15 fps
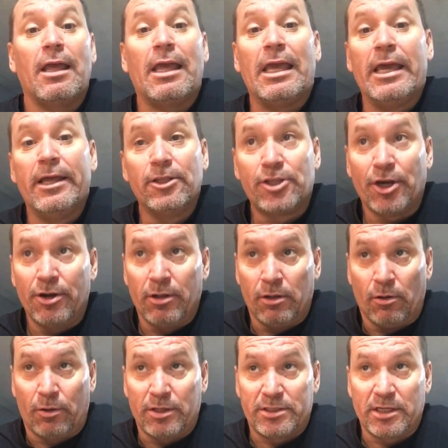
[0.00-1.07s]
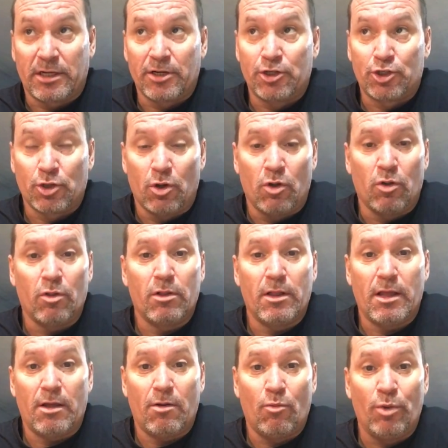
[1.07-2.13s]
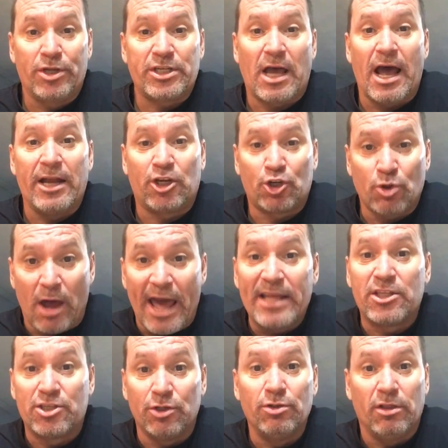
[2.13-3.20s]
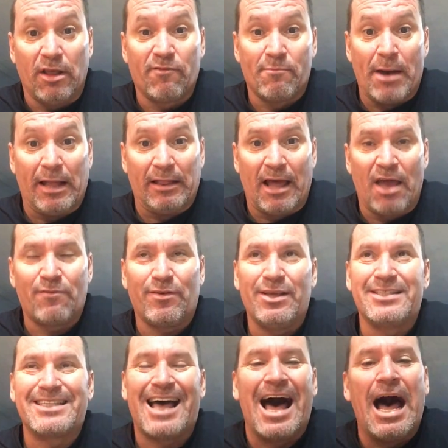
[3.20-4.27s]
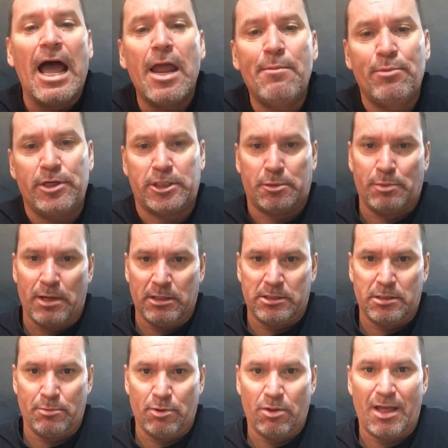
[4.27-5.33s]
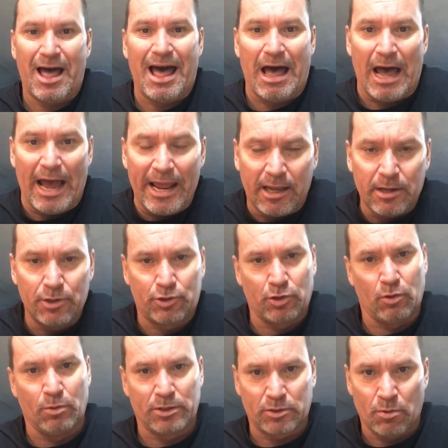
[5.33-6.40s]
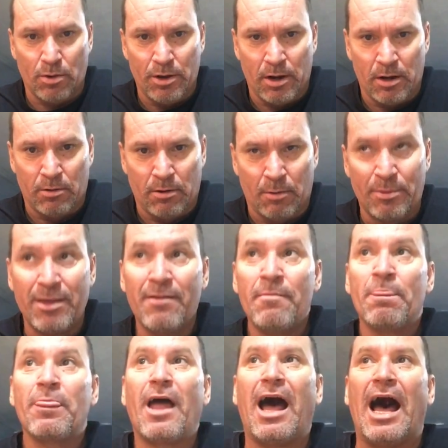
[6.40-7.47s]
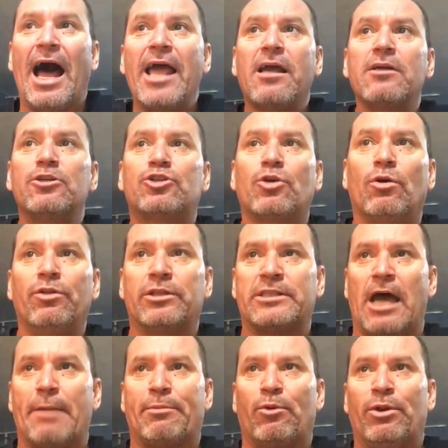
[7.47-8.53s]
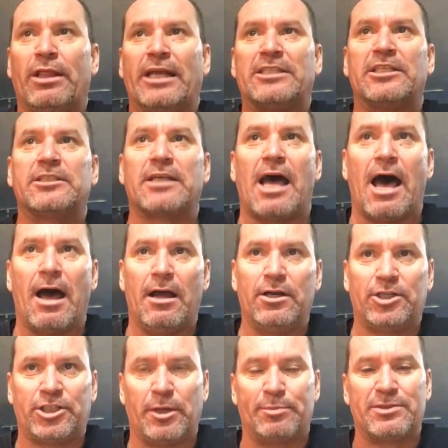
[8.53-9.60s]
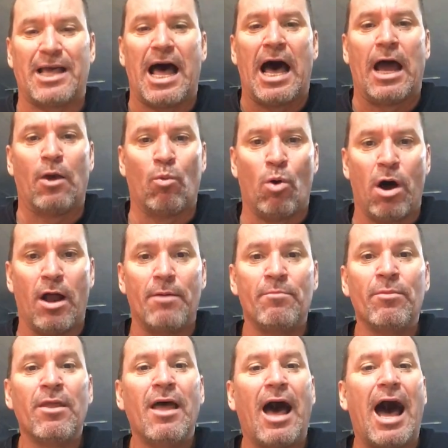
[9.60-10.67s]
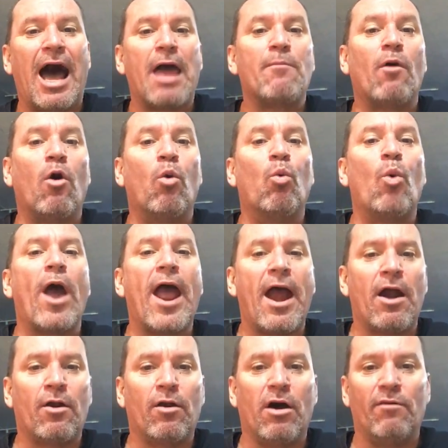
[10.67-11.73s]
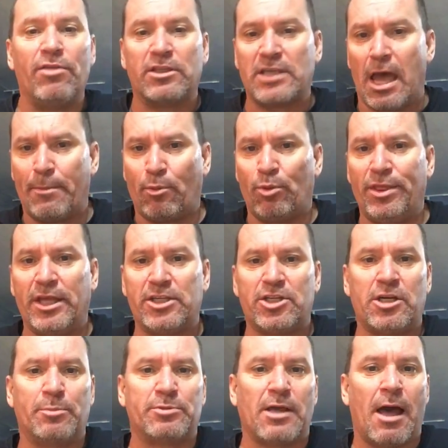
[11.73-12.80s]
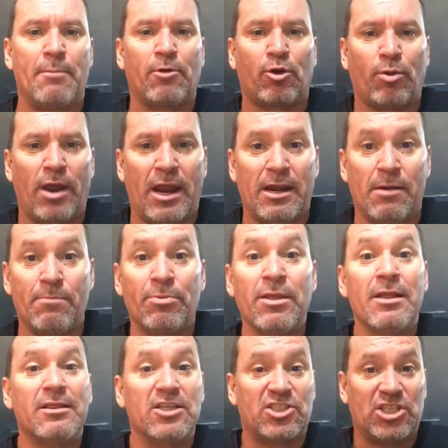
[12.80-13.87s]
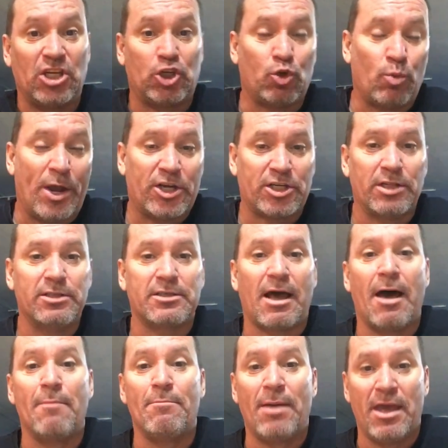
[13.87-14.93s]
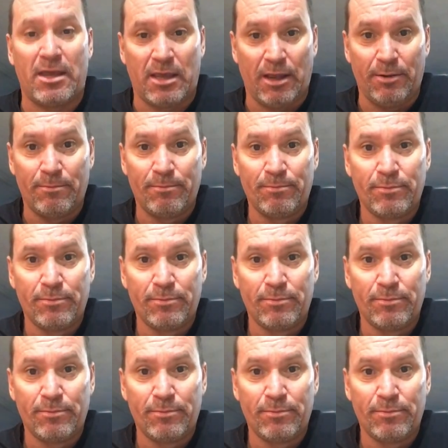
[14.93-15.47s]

Internal locus of control, which I try to live my life, is I'm responsible. I control what's going on around me. I control the type of relationships I want. I'm aware of the type of relationships I'm creating, the situations I'm making.